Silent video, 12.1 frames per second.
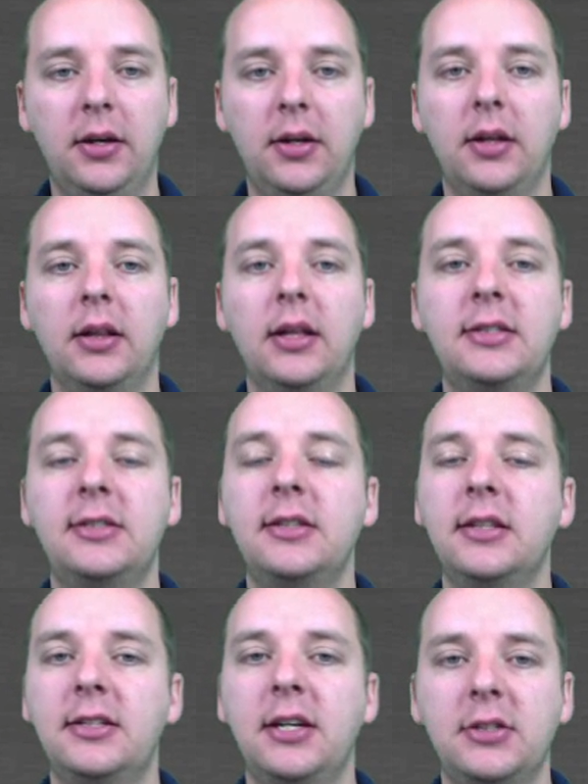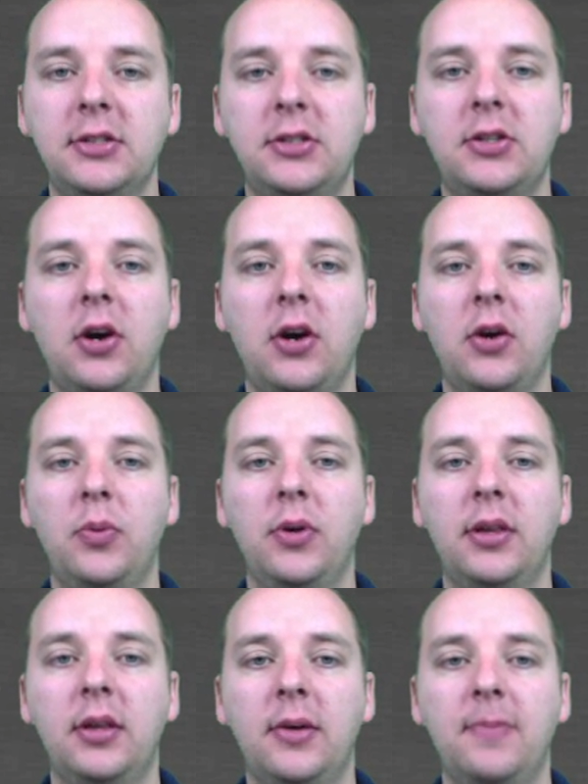let's let's actually start
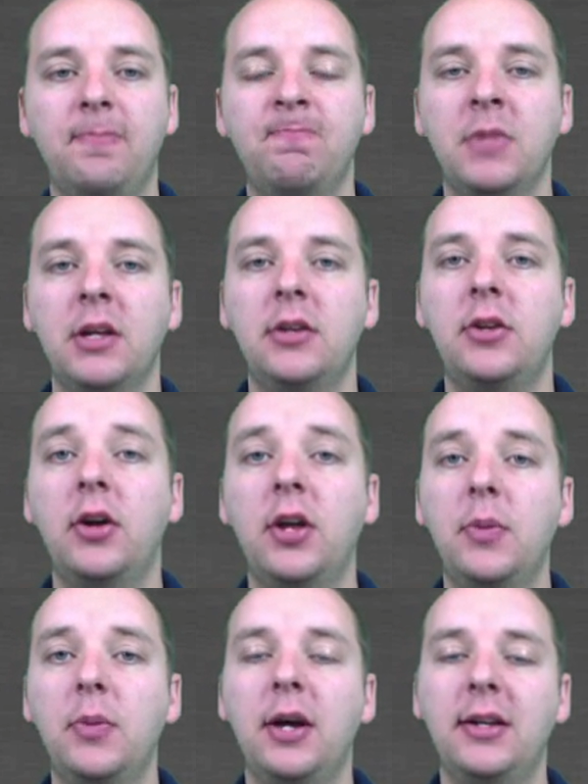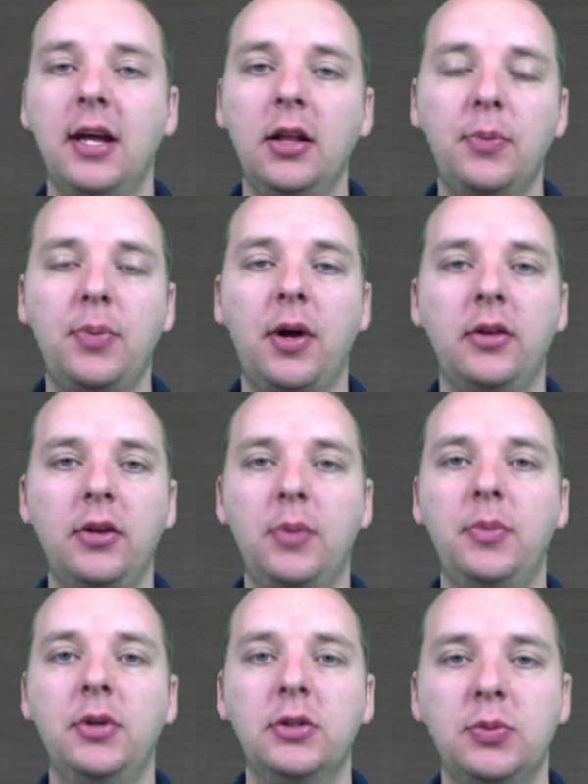with um, talking about Taylor
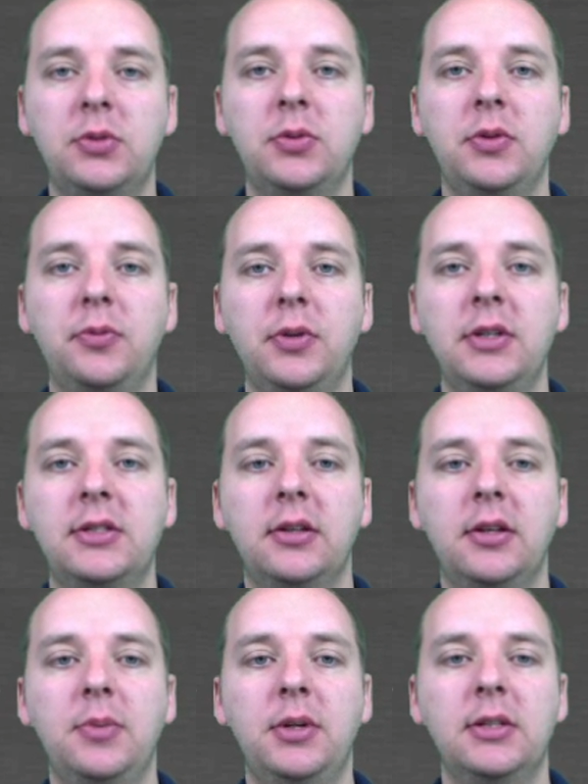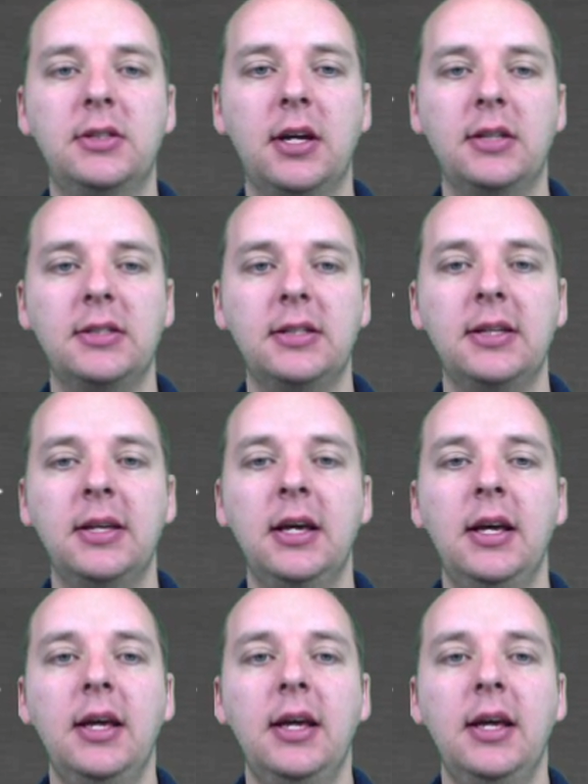polynomials, which we've recently been discussing.